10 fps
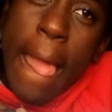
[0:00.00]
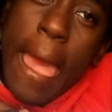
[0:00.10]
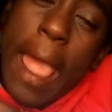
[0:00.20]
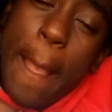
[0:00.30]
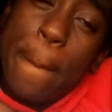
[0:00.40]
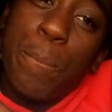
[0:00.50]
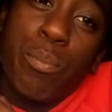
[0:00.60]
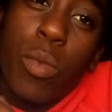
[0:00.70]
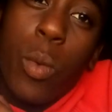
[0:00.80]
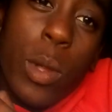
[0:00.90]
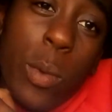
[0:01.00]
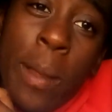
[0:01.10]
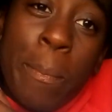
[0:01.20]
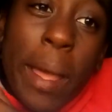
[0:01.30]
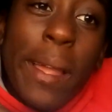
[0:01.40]
And we
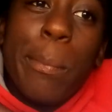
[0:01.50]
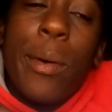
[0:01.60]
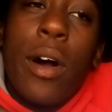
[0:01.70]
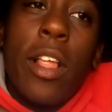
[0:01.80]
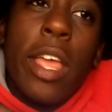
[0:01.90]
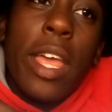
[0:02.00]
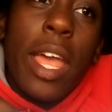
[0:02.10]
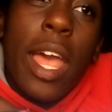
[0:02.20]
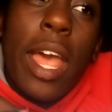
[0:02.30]
went paintballing,